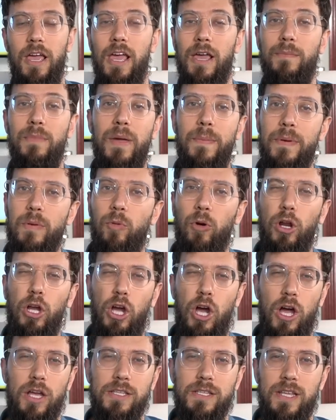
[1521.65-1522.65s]
maybe we're
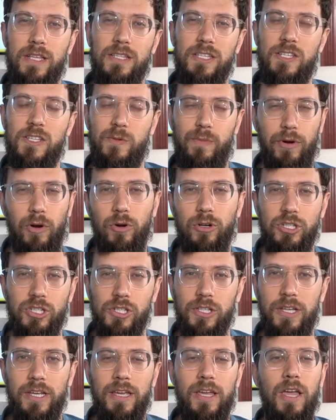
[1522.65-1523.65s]
cousins
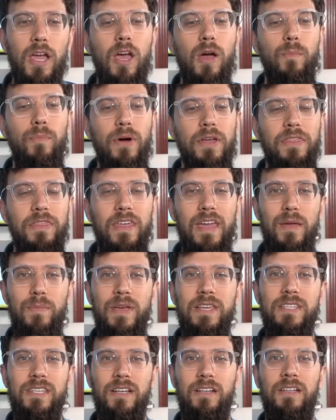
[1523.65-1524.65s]
spiritually, but they
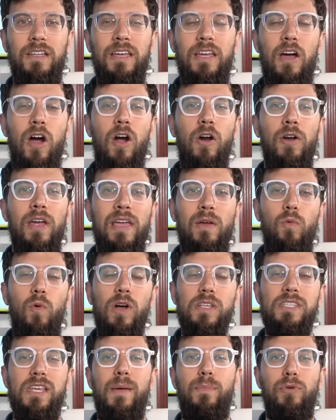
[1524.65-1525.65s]
basically are a
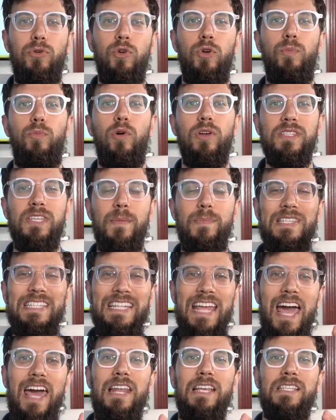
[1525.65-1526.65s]
WhatsApp group, WhatsApp
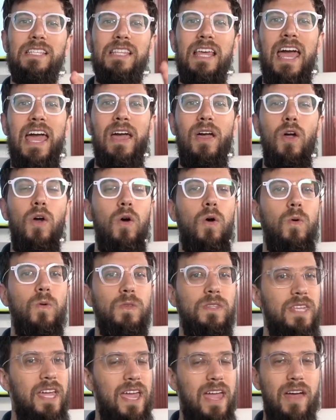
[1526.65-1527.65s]
status that
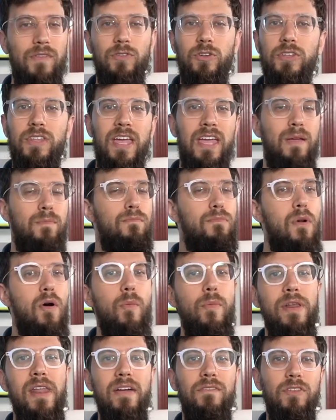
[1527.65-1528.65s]
day after day,
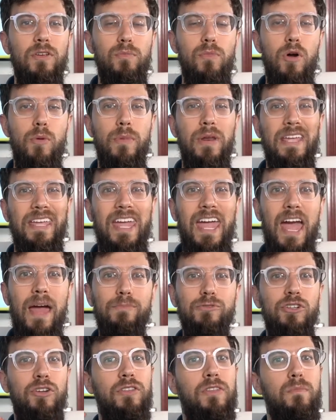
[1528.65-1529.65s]
moment after moment,
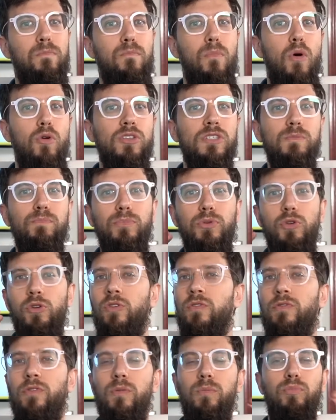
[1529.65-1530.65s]
captured the most
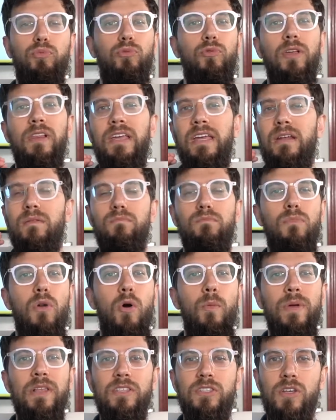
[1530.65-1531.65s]
beautiful, brilliant
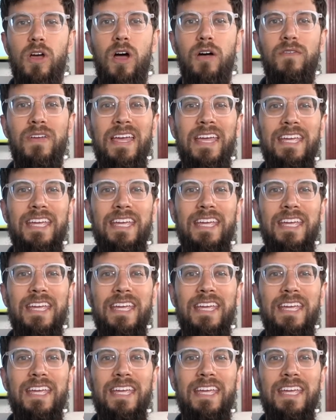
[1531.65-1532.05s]
moments of